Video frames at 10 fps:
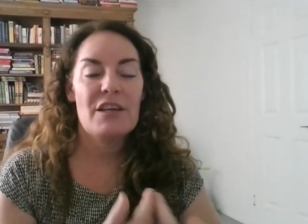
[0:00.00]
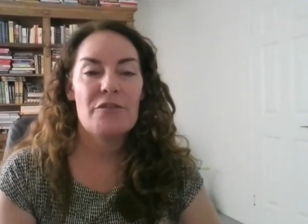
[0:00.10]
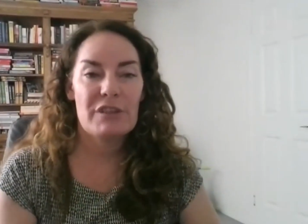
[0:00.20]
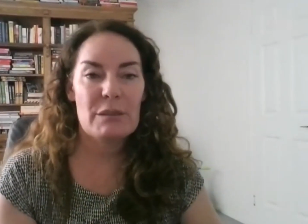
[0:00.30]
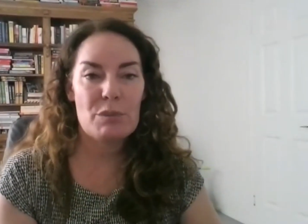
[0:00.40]

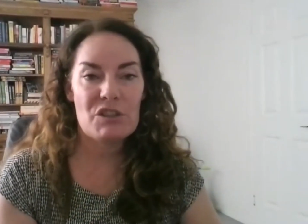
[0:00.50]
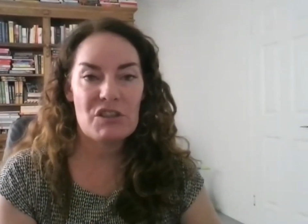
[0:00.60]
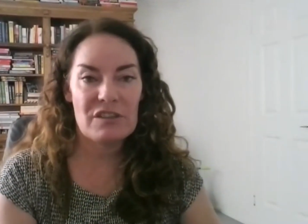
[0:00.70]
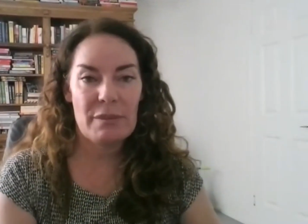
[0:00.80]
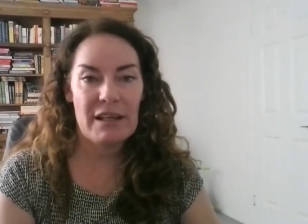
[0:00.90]
feel
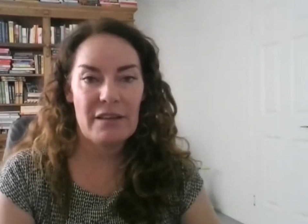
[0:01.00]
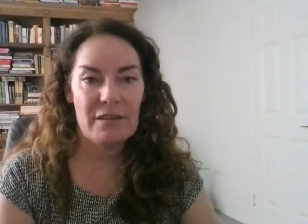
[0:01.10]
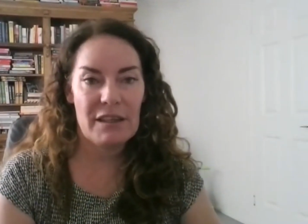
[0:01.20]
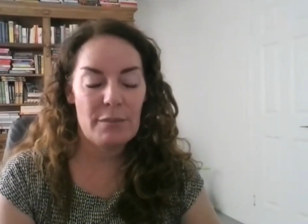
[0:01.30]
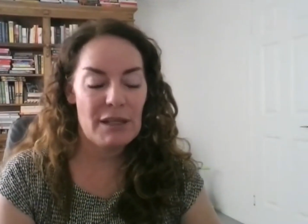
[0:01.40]
ambitious about
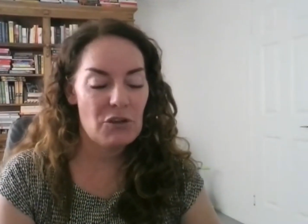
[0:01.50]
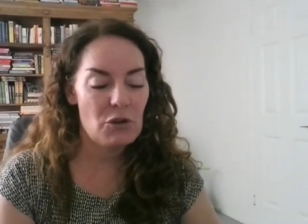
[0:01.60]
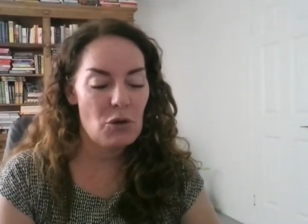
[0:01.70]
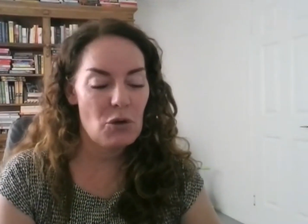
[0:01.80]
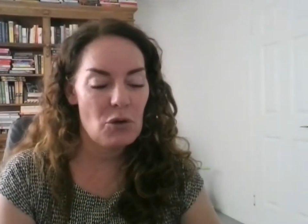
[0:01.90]
them, and
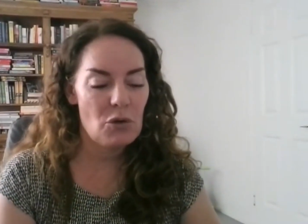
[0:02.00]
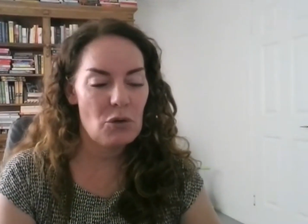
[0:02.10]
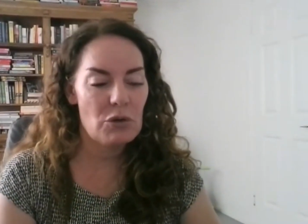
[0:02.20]
you're